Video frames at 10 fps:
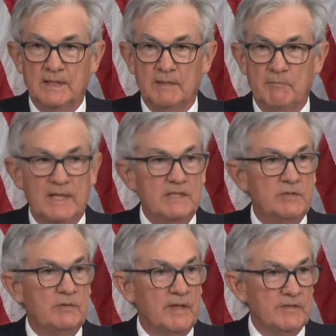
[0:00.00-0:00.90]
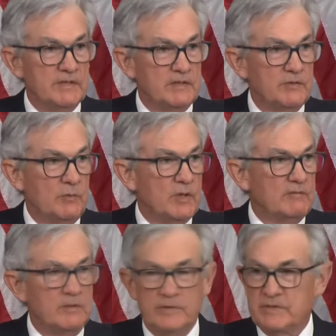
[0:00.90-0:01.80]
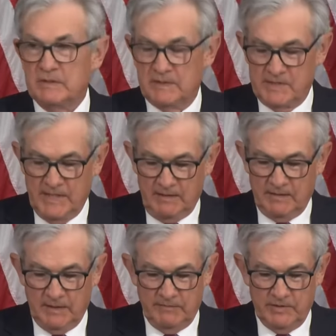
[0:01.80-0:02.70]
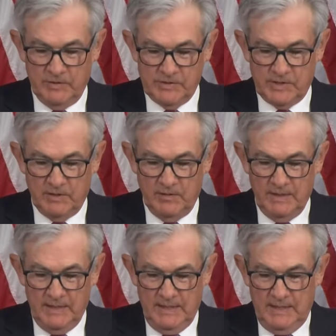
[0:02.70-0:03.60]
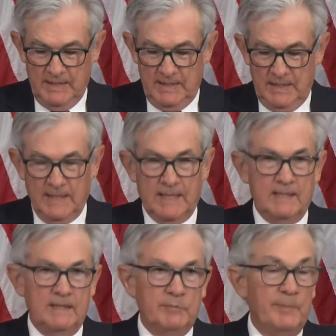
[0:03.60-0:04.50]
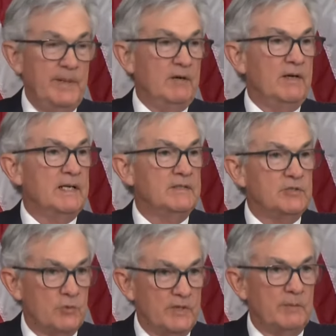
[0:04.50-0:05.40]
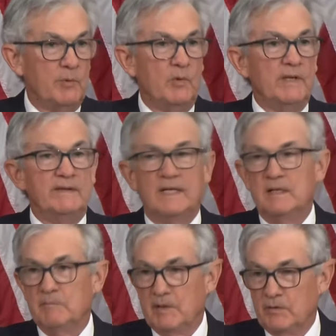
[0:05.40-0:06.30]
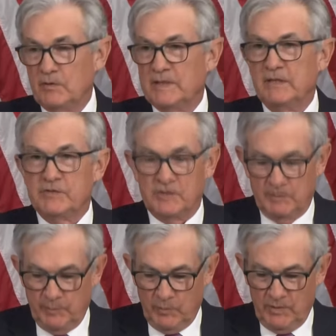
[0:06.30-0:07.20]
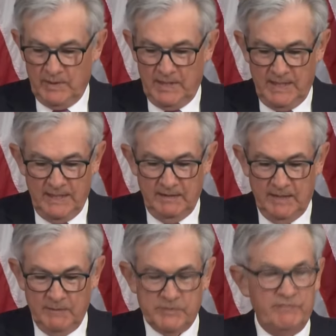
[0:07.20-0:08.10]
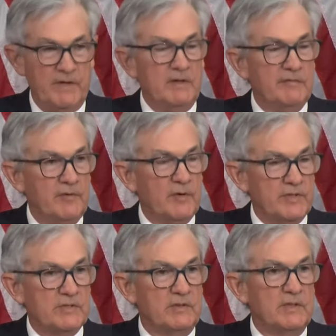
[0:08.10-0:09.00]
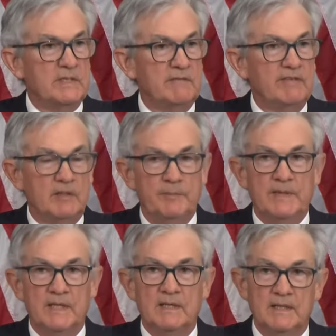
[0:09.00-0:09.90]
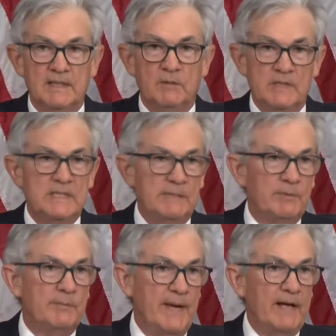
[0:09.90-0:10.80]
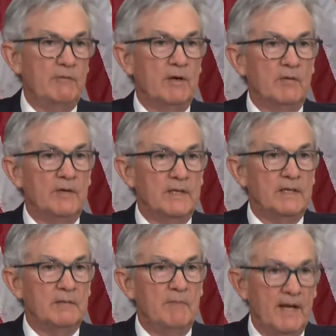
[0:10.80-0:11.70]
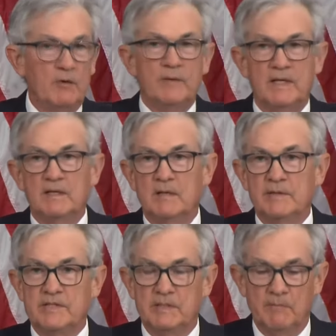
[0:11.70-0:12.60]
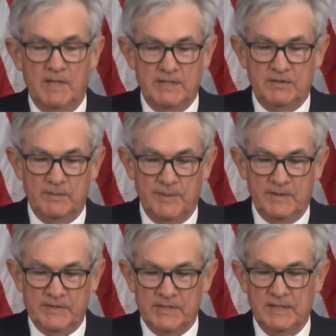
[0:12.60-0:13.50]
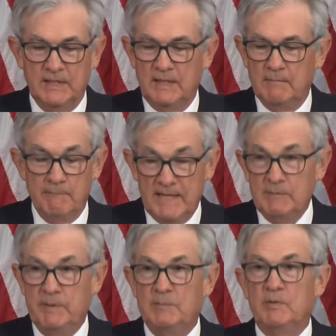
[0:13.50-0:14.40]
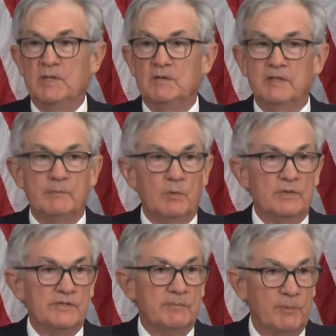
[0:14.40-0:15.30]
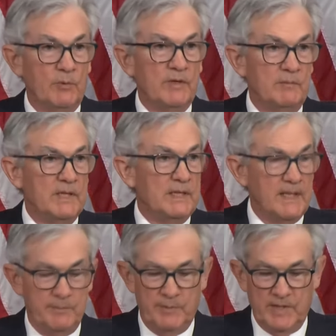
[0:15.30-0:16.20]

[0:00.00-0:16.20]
in May 2012, almost exactly 11 years ago. And in preparing to join the board, and then in my early years at the board, I was very focused on developing, you know, a deeper background in macroeconomics and monetary policy. Many people here at the board supported me in that